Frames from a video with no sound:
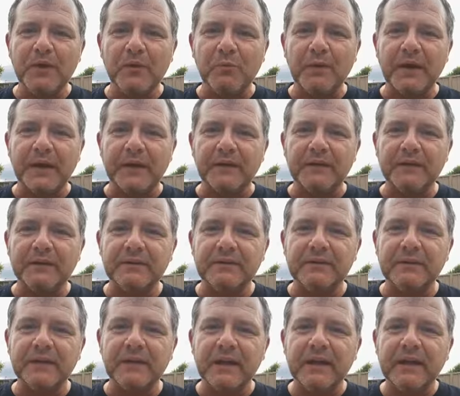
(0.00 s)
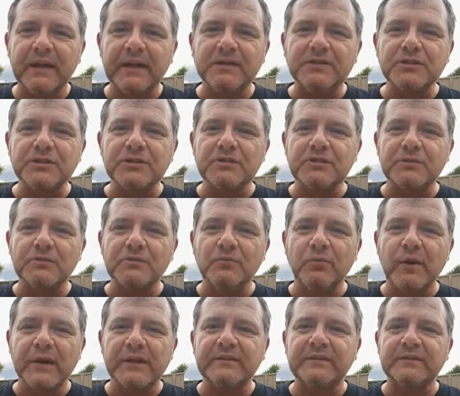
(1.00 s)
me away, and uh, it just
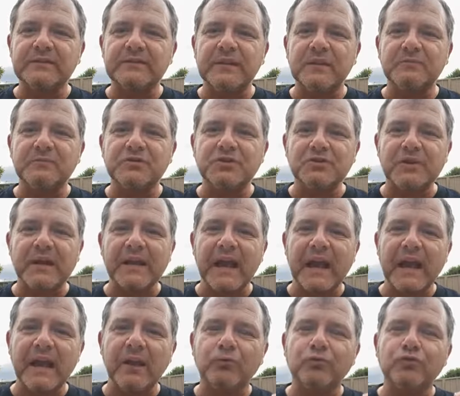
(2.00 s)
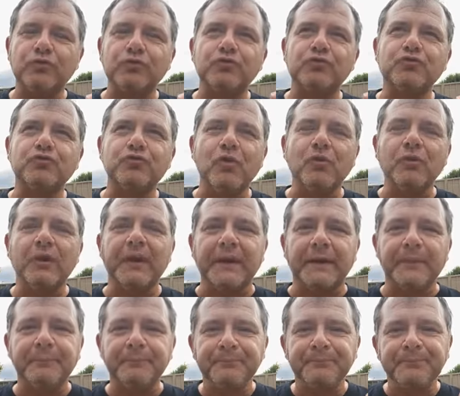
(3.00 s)
went to demonstrate how
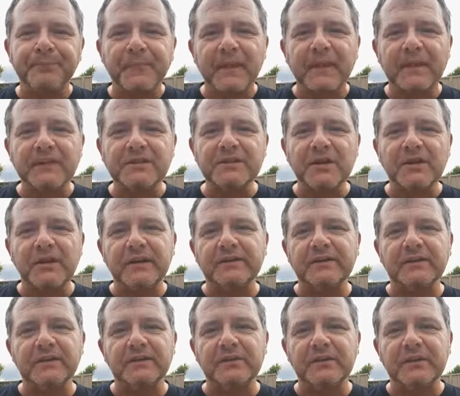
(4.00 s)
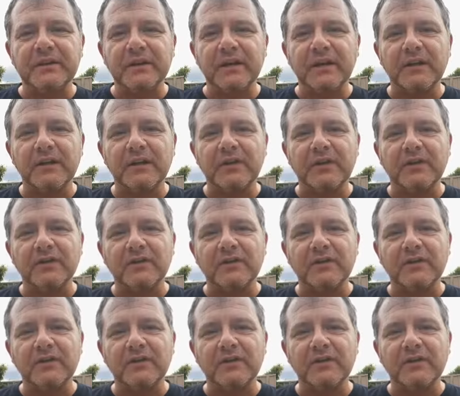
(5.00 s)
strongly these guys had, uh,